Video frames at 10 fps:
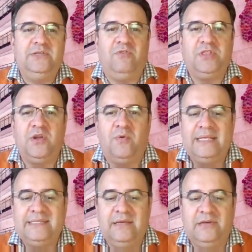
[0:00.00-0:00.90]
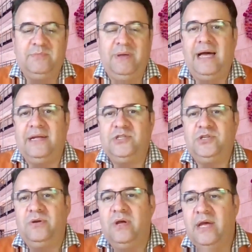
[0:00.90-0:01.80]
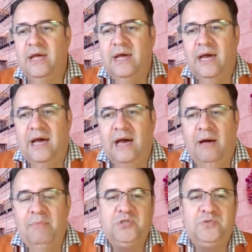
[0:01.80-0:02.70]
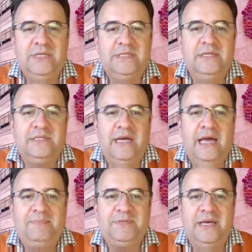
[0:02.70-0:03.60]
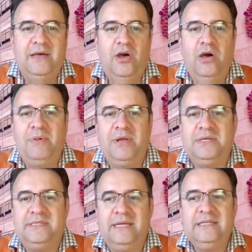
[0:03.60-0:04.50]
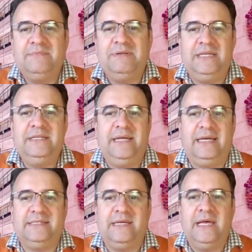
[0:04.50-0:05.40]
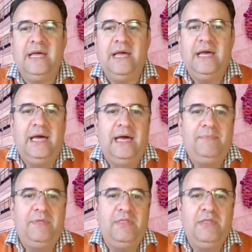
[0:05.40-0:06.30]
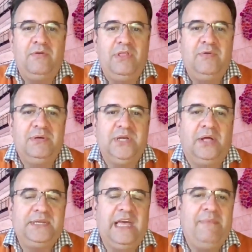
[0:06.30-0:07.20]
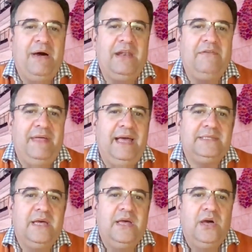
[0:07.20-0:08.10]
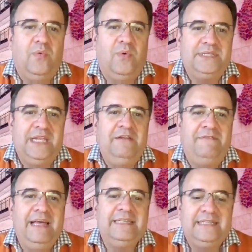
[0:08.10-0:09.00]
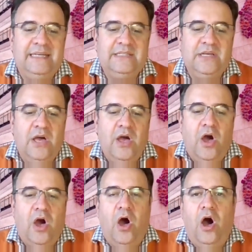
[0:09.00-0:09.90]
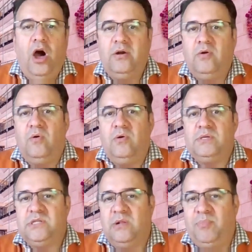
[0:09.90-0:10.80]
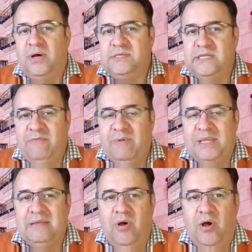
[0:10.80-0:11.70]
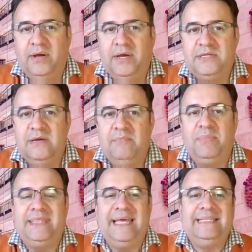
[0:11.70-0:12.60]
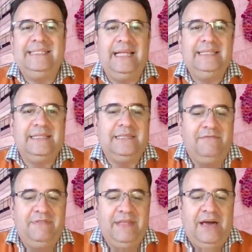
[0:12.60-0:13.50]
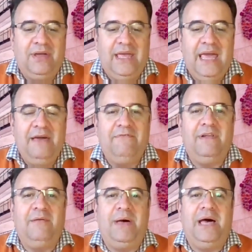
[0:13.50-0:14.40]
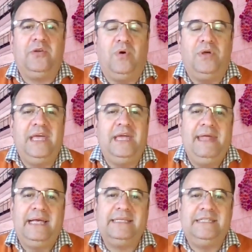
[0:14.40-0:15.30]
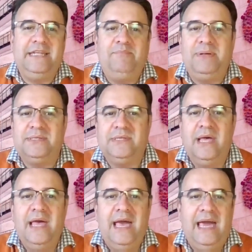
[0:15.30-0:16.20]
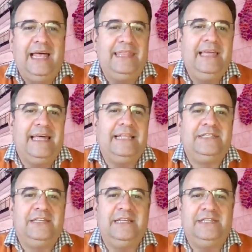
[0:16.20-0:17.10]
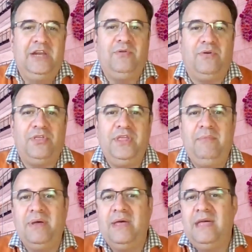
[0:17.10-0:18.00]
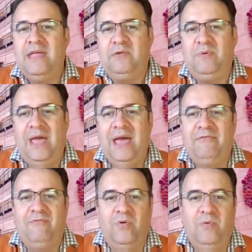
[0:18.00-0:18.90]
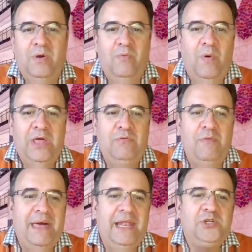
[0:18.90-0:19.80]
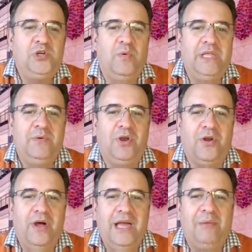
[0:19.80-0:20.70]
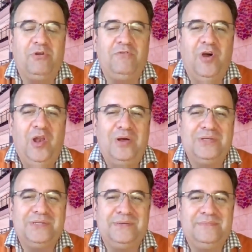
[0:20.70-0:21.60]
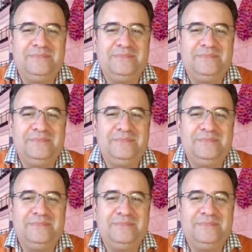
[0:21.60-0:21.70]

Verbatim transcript: You've got the right skills behind you. Uh, our most recent Absa Homeowner Sentiment Index, um, the, the, results that come out of that was that investors are still positive about the market, but they're tentative. They are careful yeah. about what their next step is. And I think that's just a general theme that we have, for, whether we're managing or whether we're growing our portfolios.